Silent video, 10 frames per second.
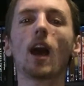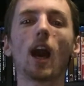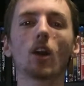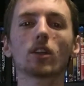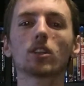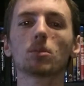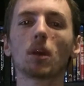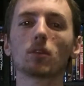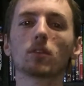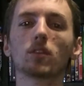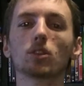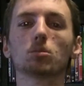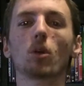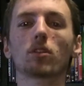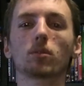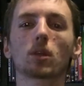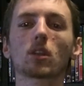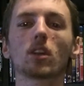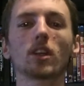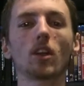I'll get to my reviews more
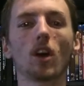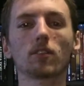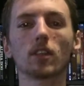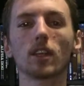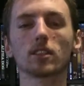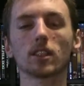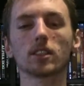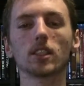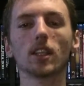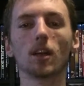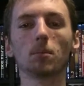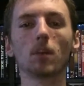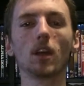frequently and often as I see them.